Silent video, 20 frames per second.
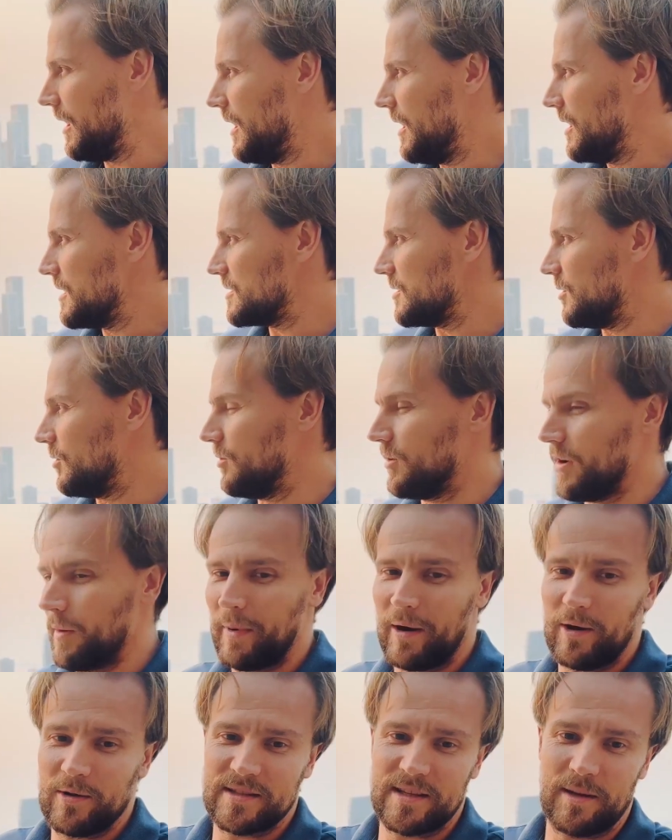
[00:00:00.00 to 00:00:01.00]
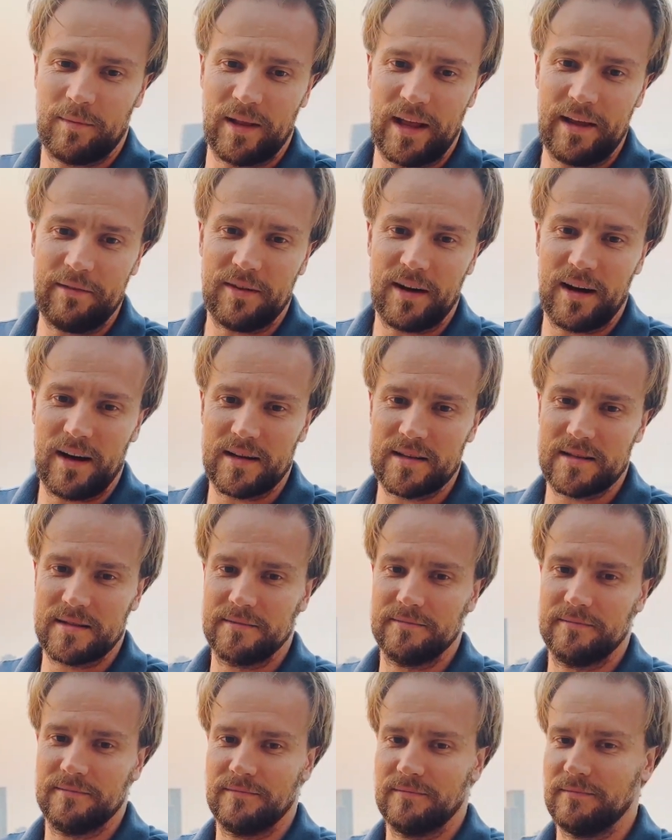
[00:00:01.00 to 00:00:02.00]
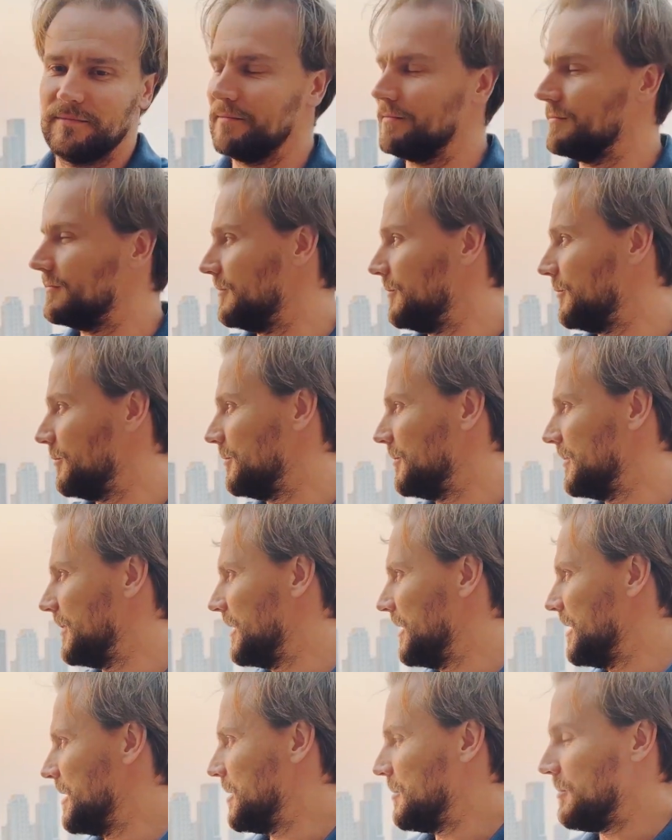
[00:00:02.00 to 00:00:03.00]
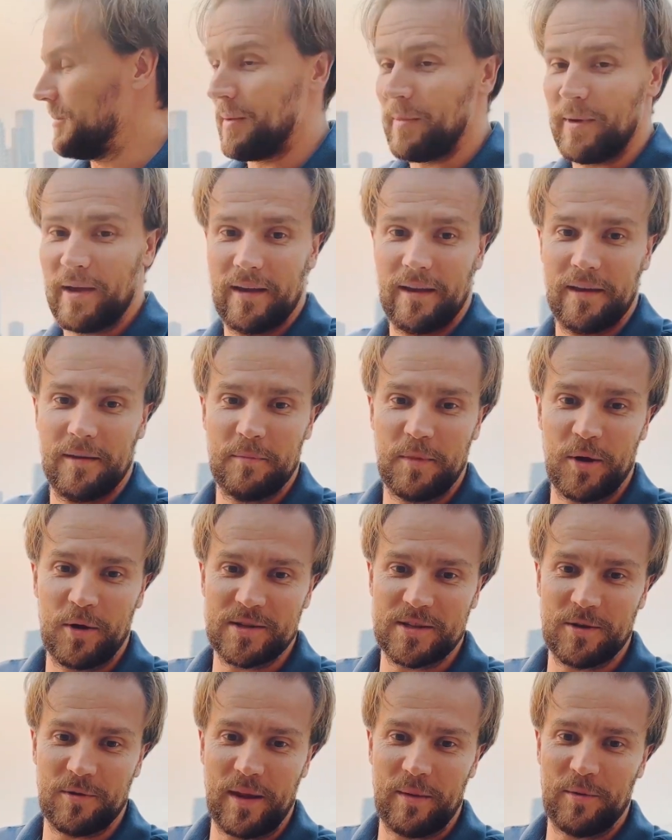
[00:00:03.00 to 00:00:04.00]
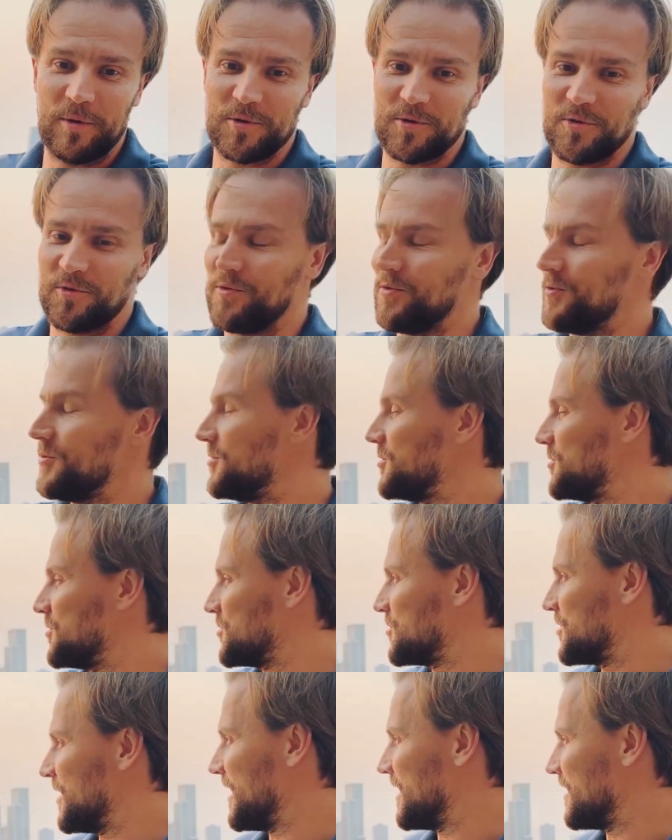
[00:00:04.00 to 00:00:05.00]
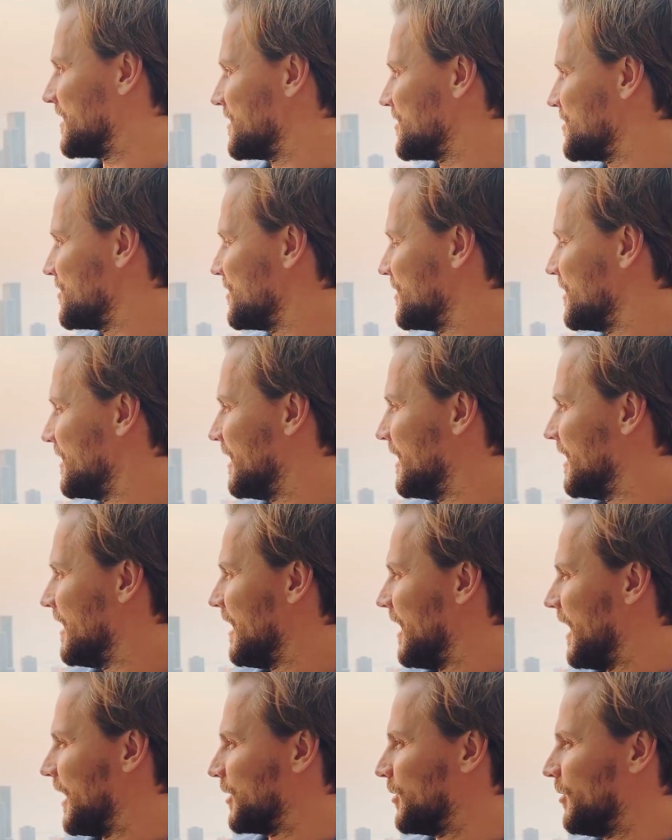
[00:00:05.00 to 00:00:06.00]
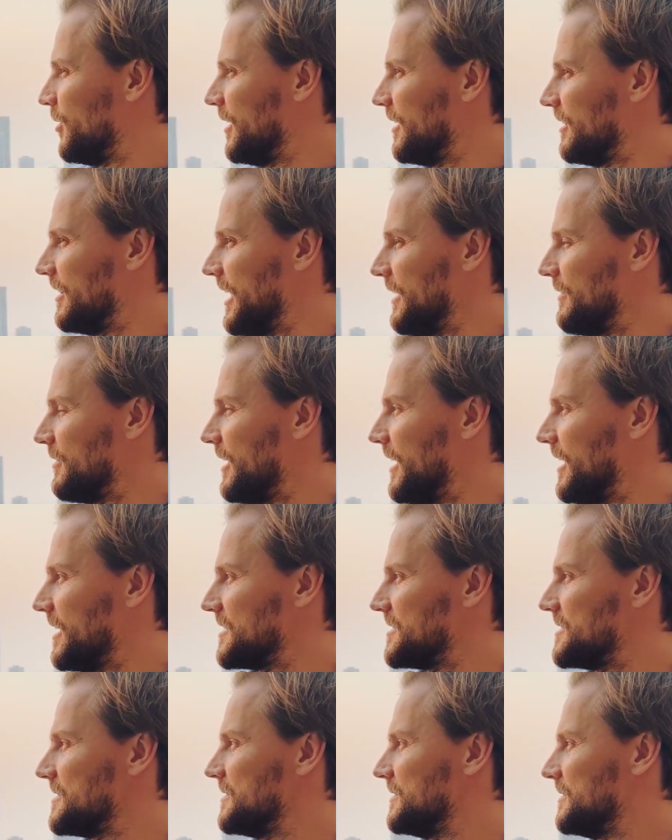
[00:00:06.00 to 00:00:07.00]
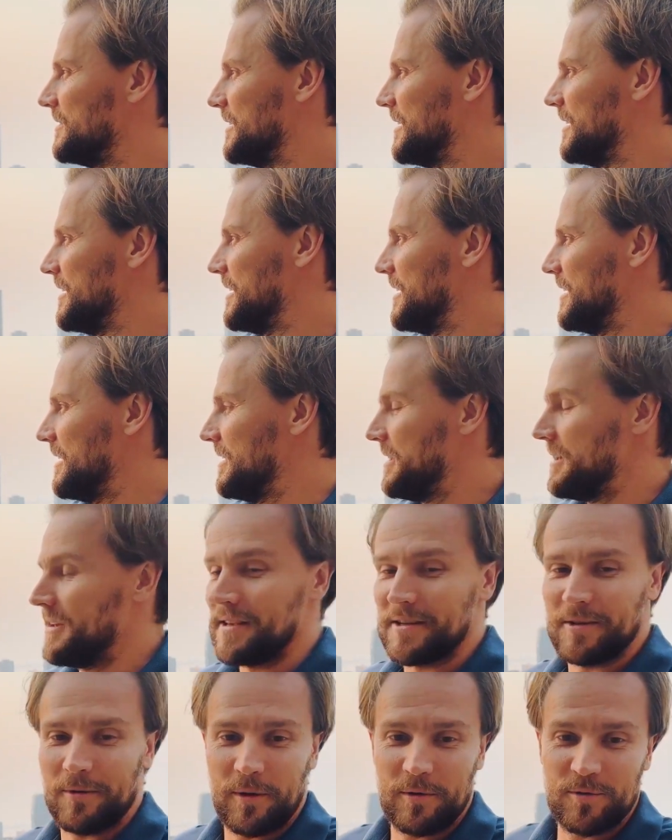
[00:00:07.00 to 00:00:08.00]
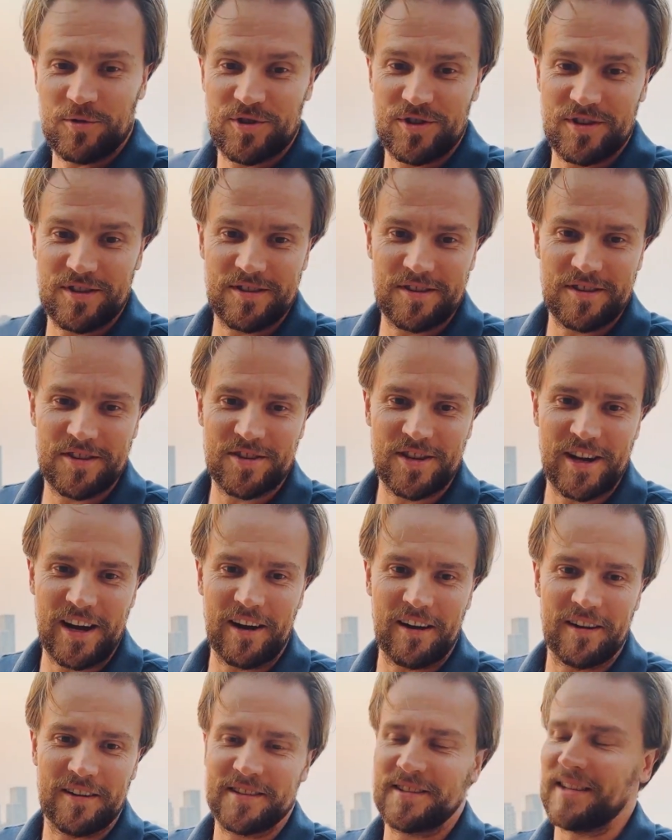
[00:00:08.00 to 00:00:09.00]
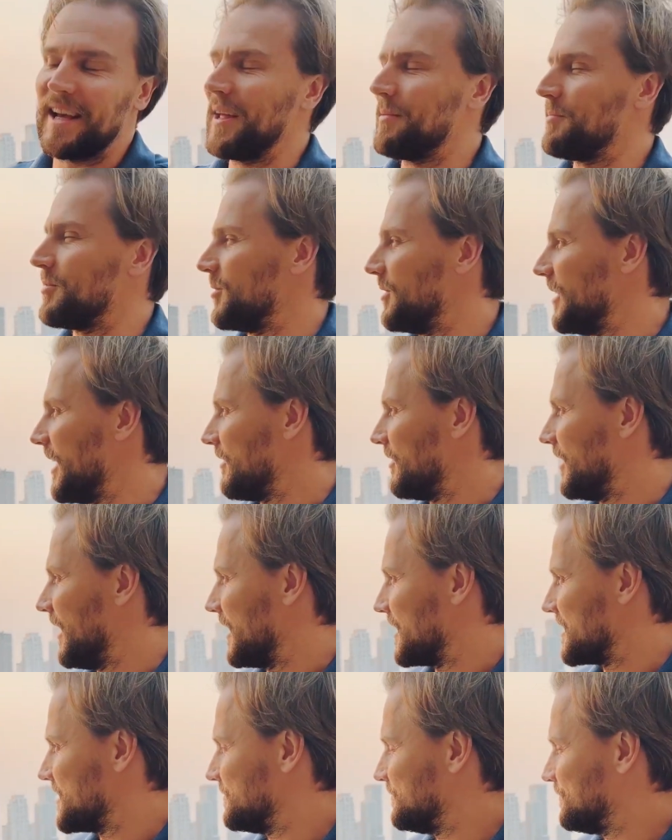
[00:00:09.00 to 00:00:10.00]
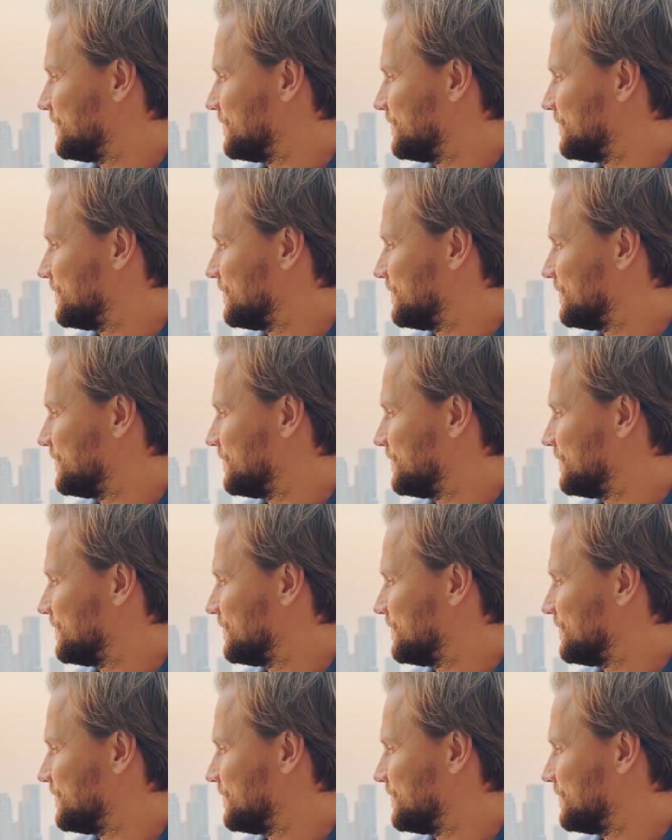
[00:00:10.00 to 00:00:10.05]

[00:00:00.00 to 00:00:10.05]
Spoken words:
So about some life hacks, maybe because I'm able to share Angolan life hacks, so I will share Site.pro life hacks.